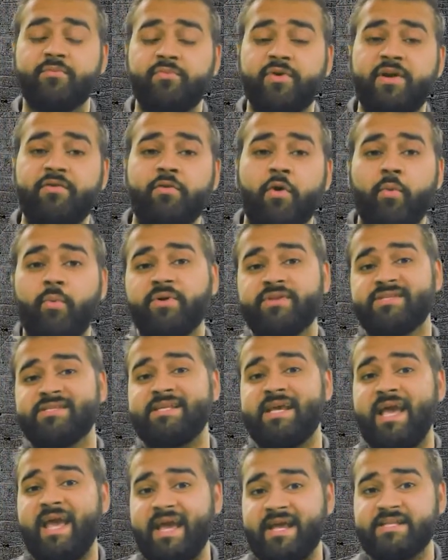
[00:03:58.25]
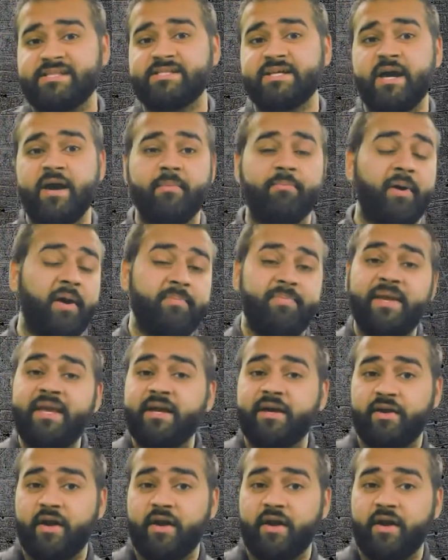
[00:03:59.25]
reroll 1s to hit by being an